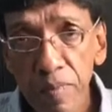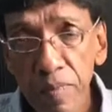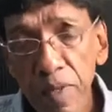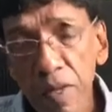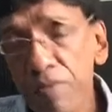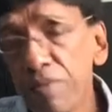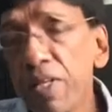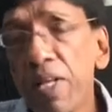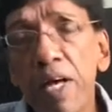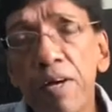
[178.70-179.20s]

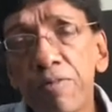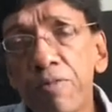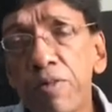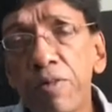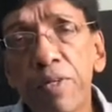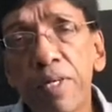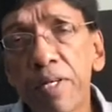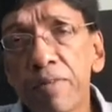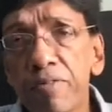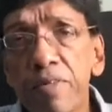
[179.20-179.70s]
will have to
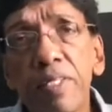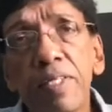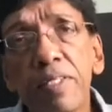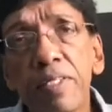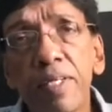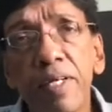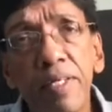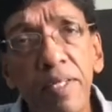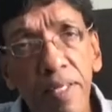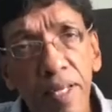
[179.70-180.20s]
take,
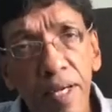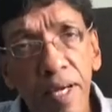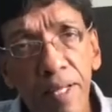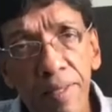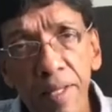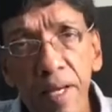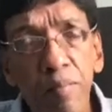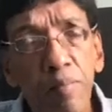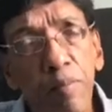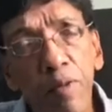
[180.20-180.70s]
then at
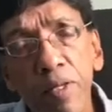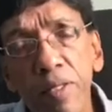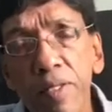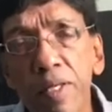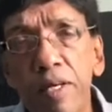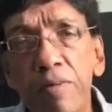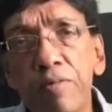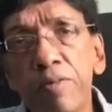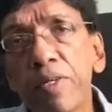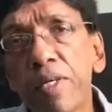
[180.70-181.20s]
that point they
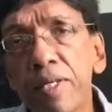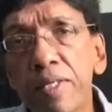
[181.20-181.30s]
have to take